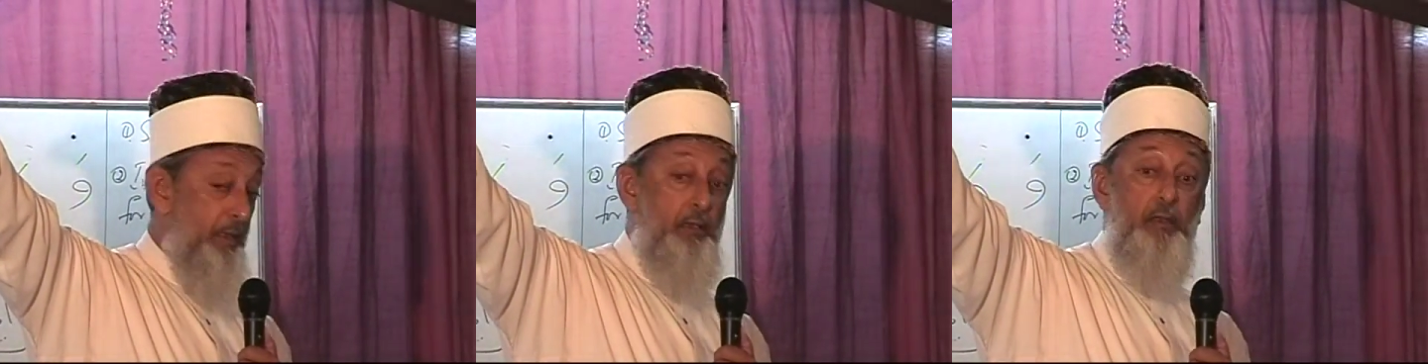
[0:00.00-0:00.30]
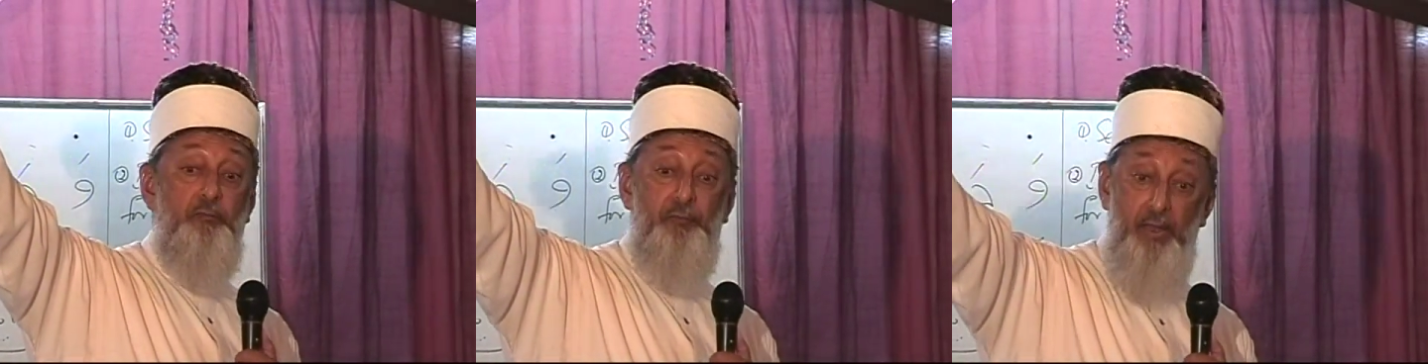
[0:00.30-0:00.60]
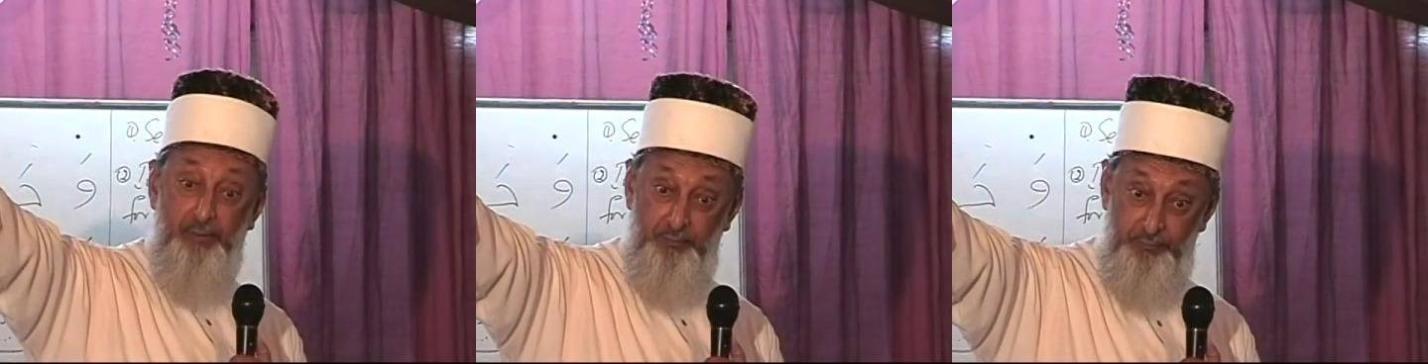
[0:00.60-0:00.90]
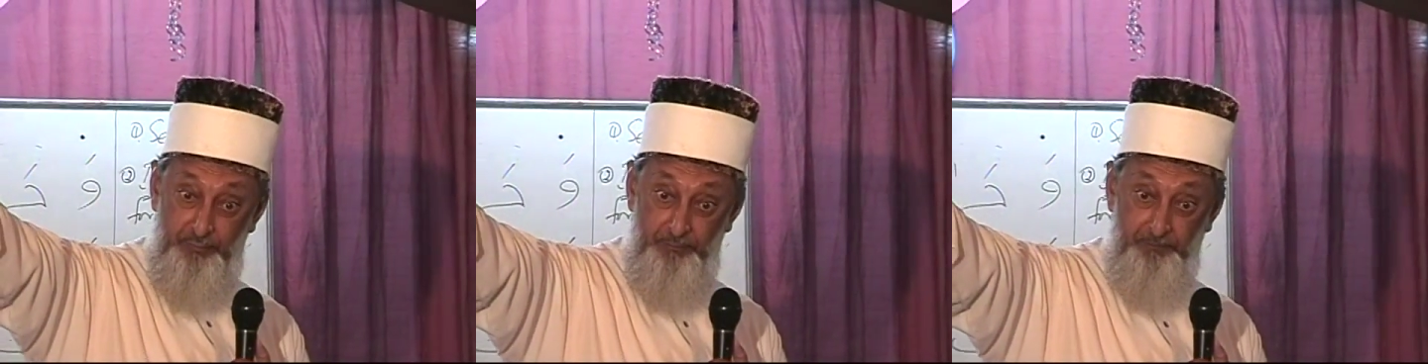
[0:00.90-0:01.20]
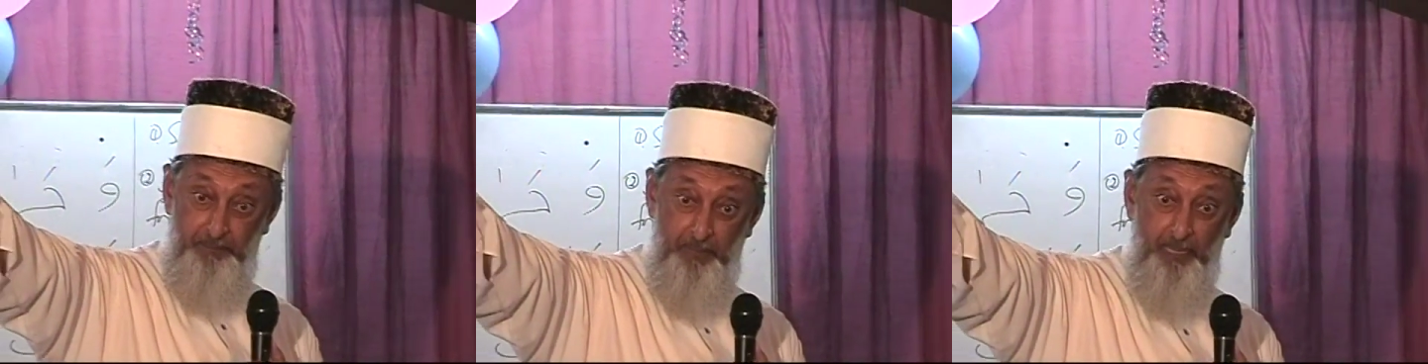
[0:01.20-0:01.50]
in France.
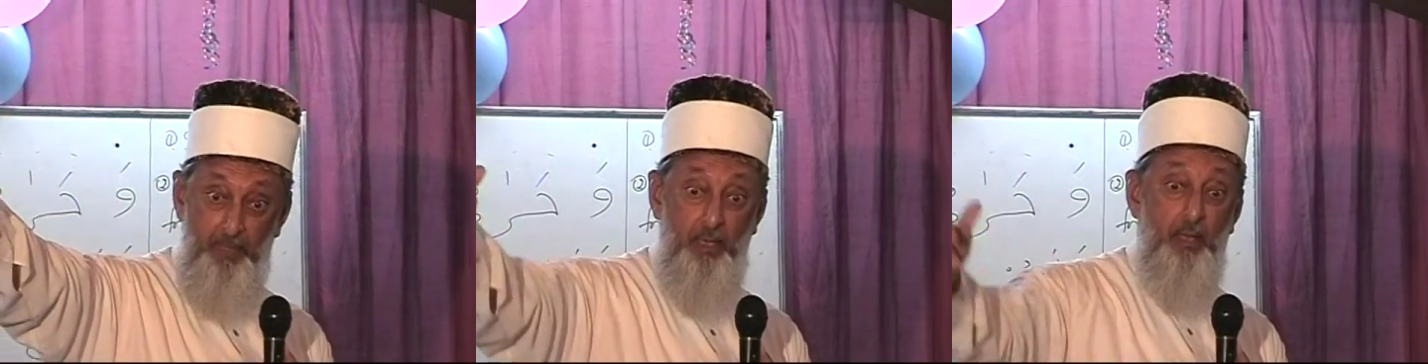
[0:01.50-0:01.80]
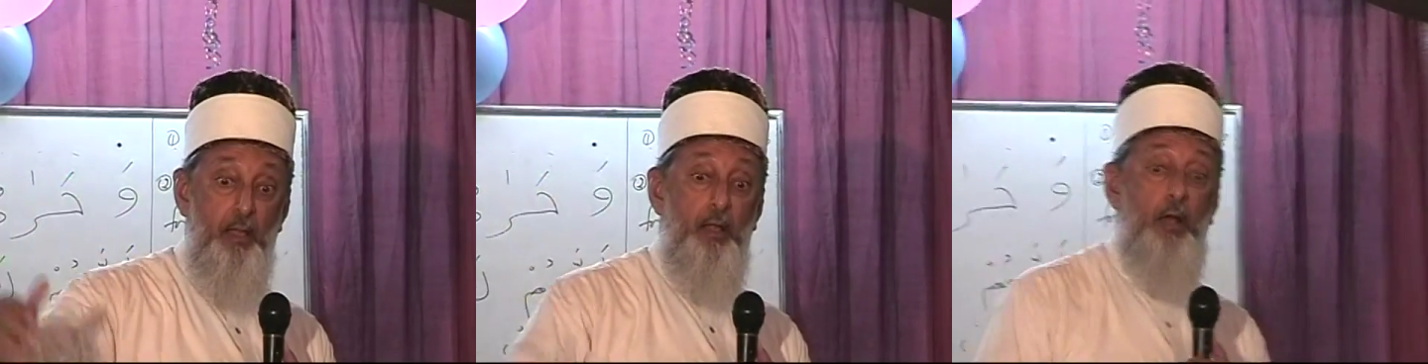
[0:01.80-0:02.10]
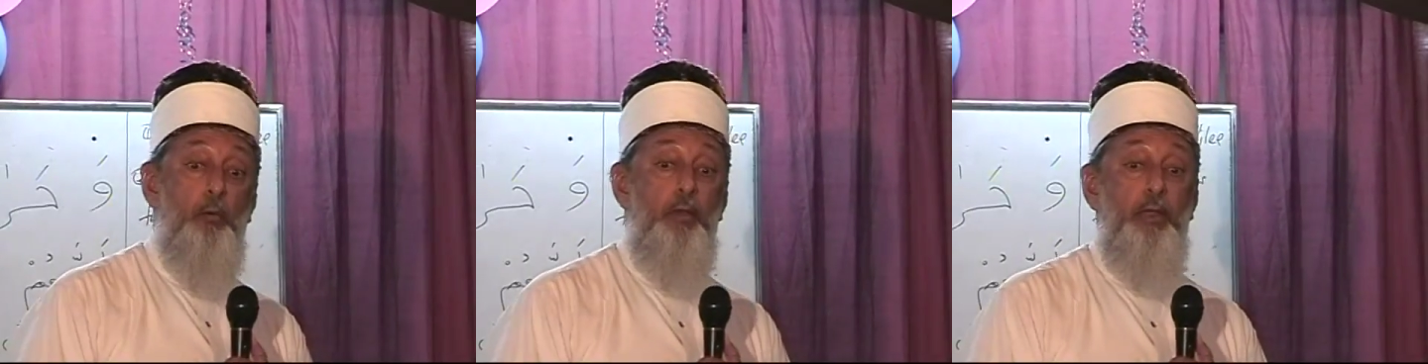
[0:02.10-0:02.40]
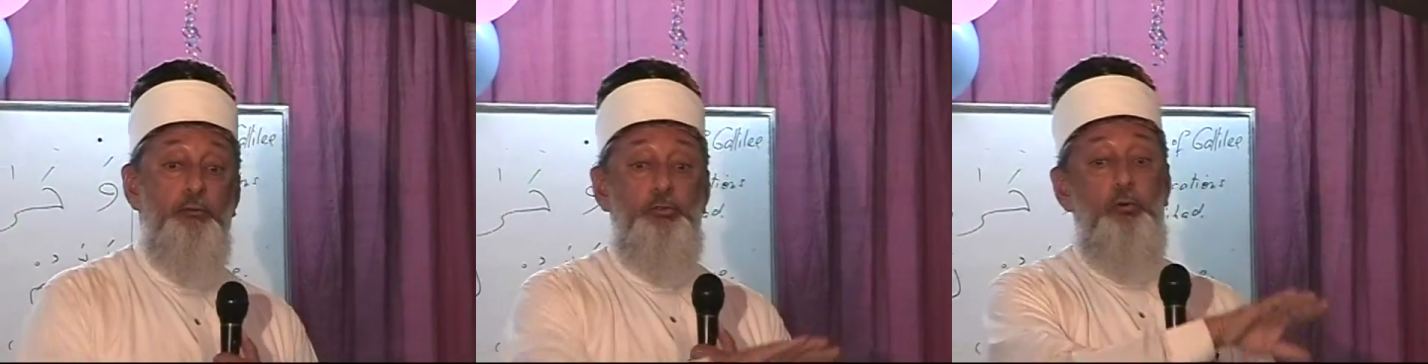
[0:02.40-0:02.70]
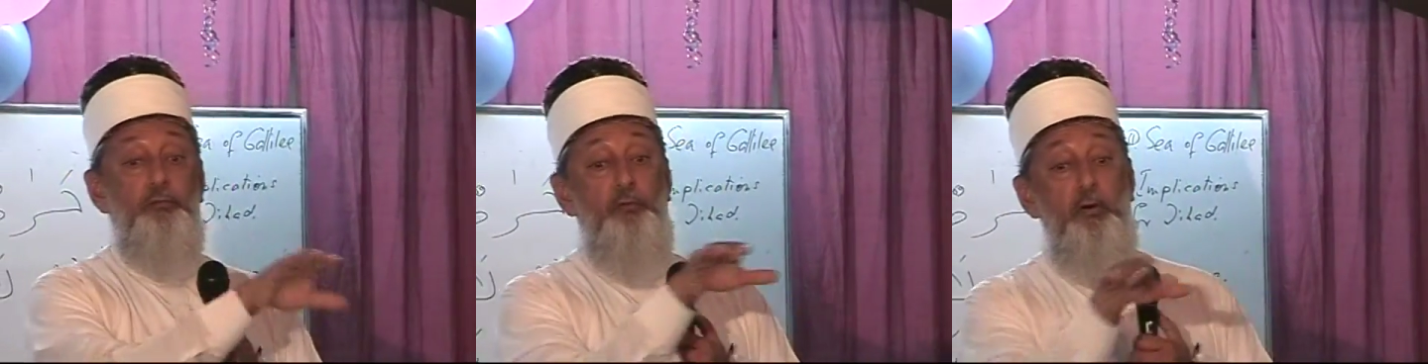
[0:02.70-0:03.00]
And when I
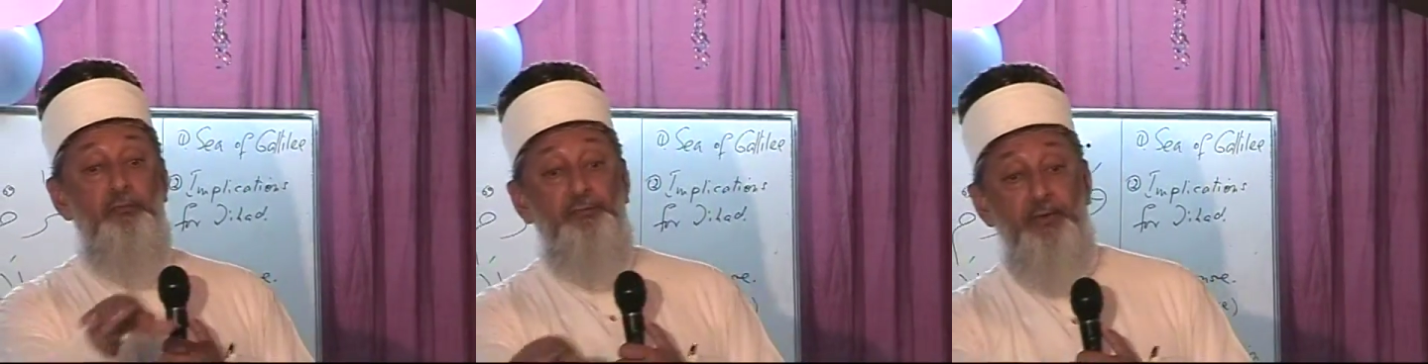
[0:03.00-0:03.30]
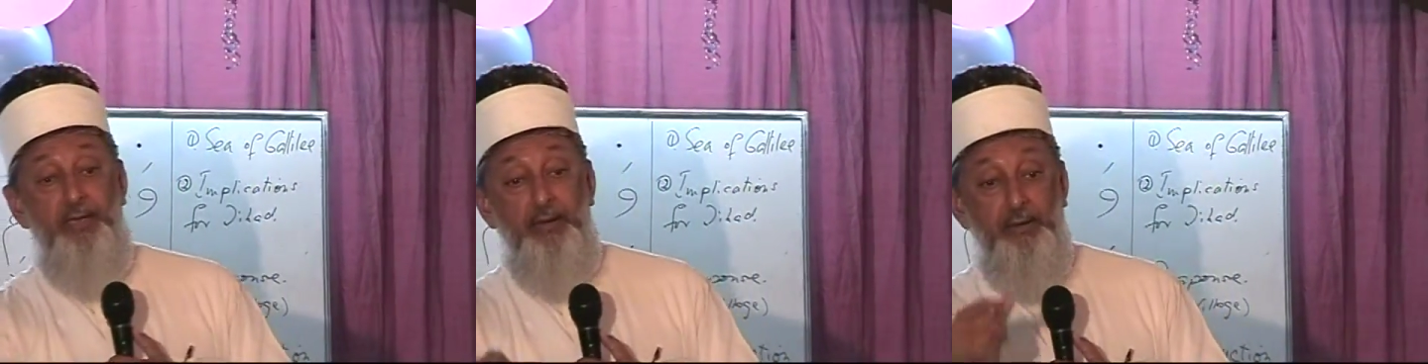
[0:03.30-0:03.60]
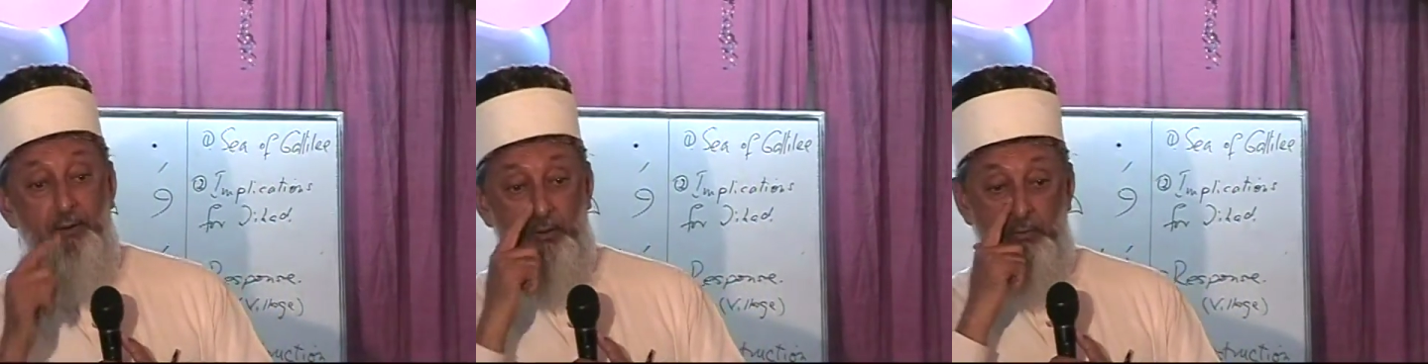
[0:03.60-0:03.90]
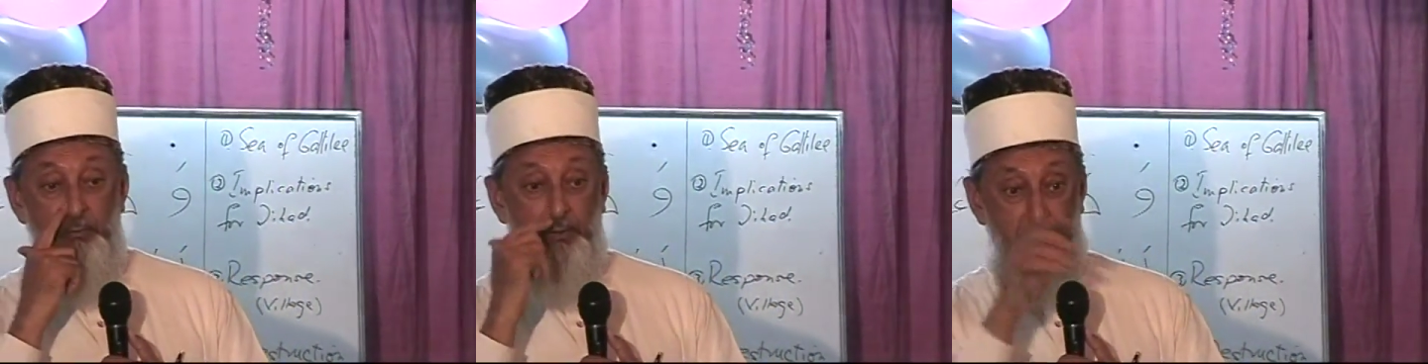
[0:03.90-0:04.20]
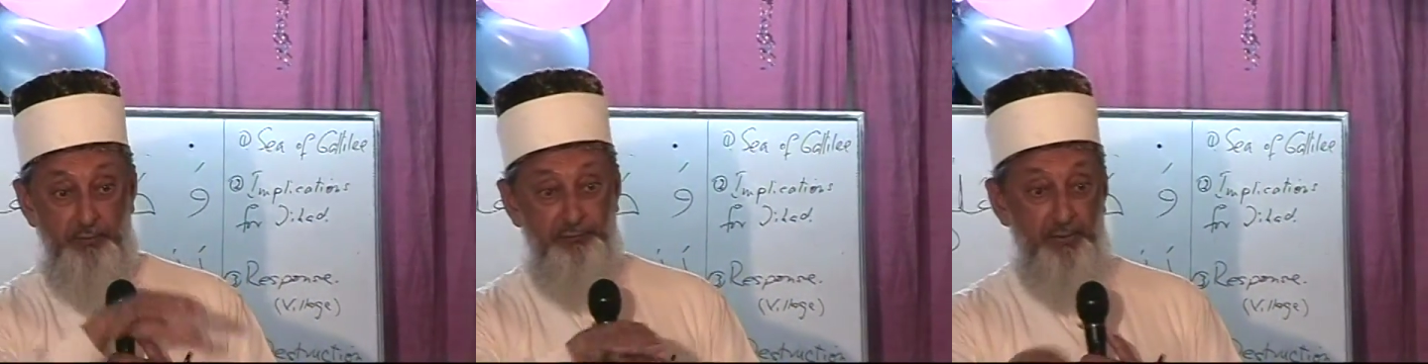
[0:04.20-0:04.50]
drove off the Calais now,
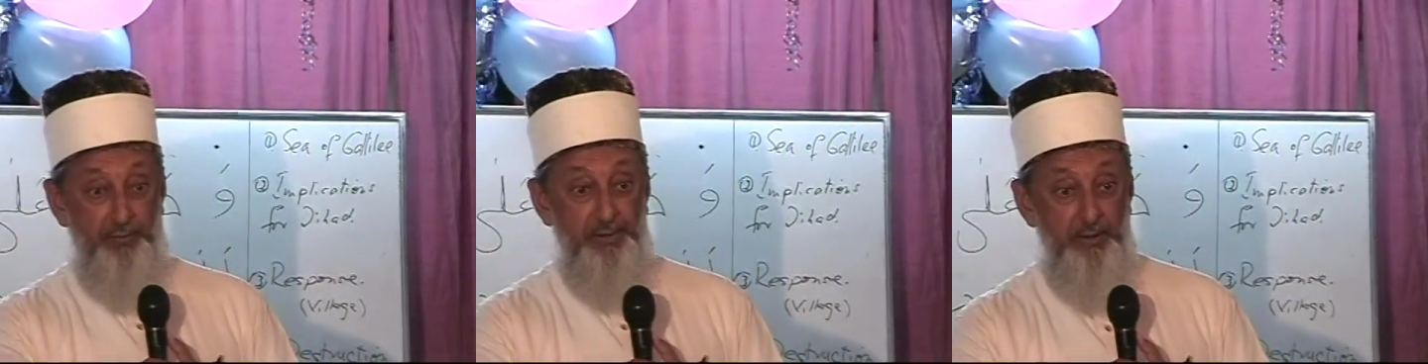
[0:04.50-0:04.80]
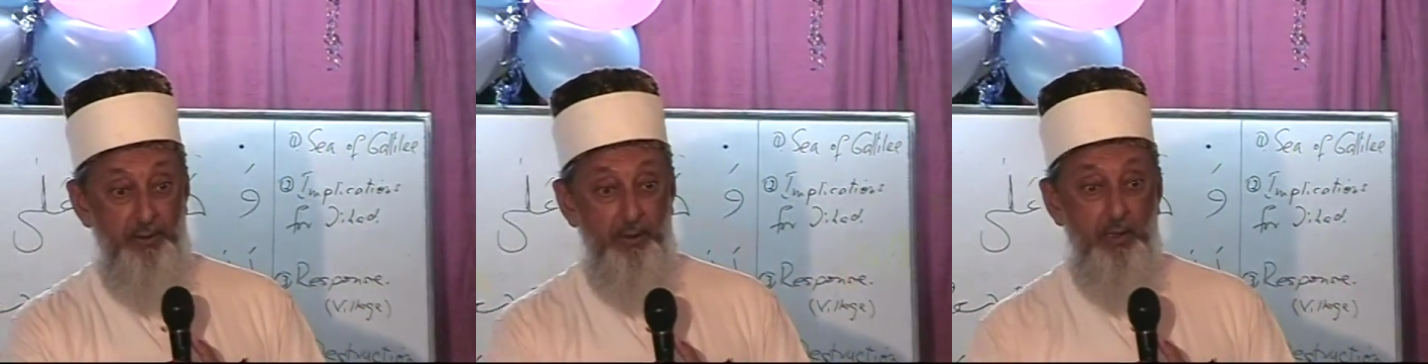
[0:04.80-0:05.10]
the ferry,